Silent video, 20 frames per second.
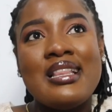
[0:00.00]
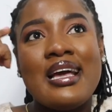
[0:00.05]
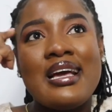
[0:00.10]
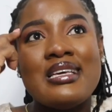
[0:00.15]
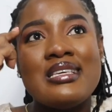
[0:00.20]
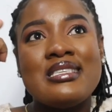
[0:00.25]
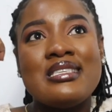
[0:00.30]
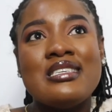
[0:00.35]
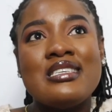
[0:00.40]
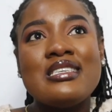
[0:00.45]
Like,
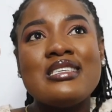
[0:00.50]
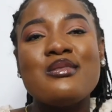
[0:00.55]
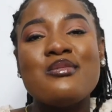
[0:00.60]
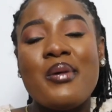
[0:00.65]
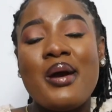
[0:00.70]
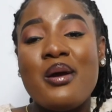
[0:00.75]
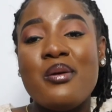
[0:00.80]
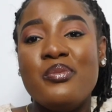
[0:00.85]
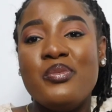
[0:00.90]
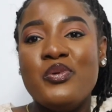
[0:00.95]
it's just
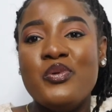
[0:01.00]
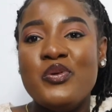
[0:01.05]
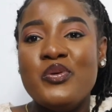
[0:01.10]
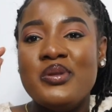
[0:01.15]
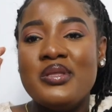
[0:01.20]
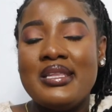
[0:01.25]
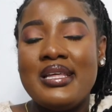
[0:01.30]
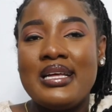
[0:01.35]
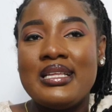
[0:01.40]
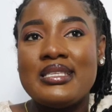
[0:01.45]

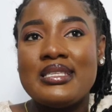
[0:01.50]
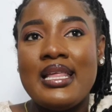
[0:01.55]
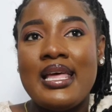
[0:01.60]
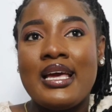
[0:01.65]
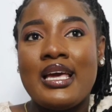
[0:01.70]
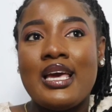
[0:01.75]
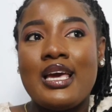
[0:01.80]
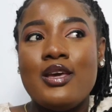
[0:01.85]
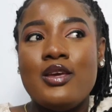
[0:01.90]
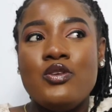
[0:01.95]
mind-blowing that,
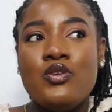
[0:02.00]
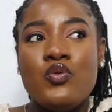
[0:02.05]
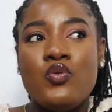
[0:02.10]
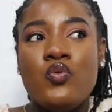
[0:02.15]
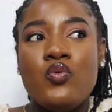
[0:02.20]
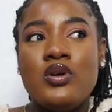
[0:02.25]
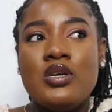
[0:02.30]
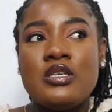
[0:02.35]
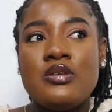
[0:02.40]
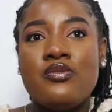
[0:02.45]
like, you
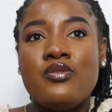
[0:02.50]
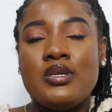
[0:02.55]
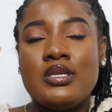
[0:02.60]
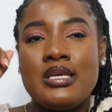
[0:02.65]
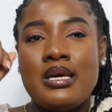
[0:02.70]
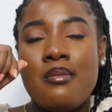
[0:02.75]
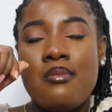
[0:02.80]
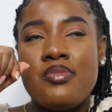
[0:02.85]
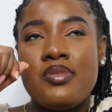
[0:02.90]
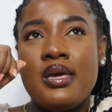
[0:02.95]
wish for
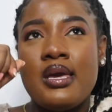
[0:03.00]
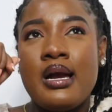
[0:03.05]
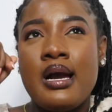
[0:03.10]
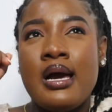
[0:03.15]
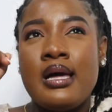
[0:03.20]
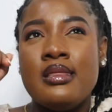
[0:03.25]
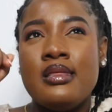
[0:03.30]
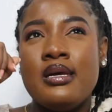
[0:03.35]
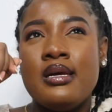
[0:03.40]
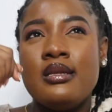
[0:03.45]
something,
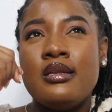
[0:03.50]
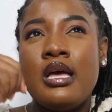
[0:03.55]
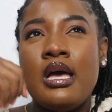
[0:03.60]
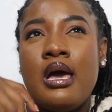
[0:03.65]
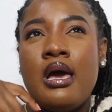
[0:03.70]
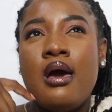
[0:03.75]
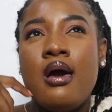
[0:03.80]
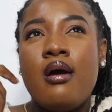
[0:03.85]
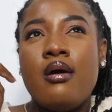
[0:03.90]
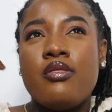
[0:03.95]
and then
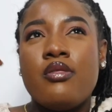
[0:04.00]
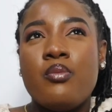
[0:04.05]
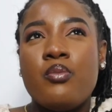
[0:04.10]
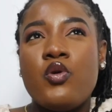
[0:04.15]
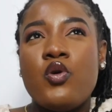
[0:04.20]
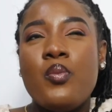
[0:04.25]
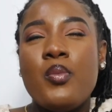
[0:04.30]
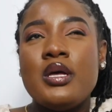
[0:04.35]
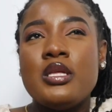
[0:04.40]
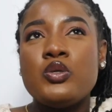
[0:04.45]
the
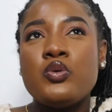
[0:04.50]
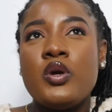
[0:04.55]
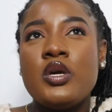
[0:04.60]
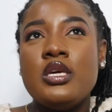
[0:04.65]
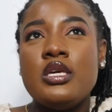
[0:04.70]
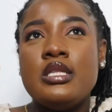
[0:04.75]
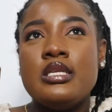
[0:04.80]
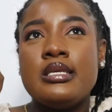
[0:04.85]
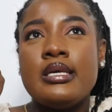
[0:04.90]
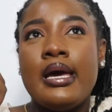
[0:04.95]
moment when
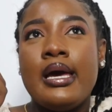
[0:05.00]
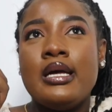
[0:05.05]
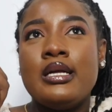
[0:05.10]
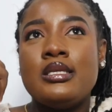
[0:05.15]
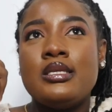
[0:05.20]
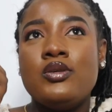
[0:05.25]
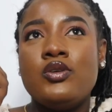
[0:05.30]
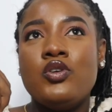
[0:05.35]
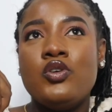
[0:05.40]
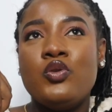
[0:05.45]
you
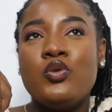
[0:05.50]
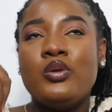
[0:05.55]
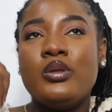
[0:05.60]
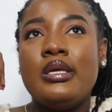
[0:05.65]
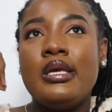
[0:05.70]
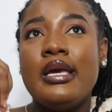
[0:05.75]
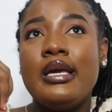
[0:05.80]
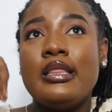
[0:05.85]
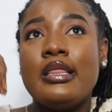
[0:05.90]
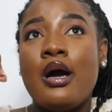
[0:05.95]
decide to, you know,
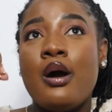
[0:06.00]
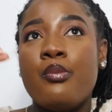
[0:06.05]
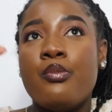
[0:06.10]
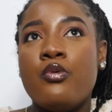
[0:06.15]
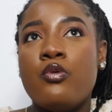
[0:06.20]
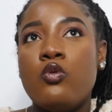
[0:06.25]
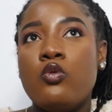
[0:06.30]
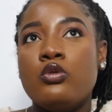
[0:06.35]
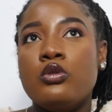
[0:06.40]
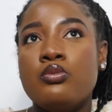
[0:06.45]
take that
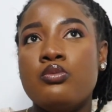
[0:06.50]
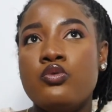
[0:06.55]
bold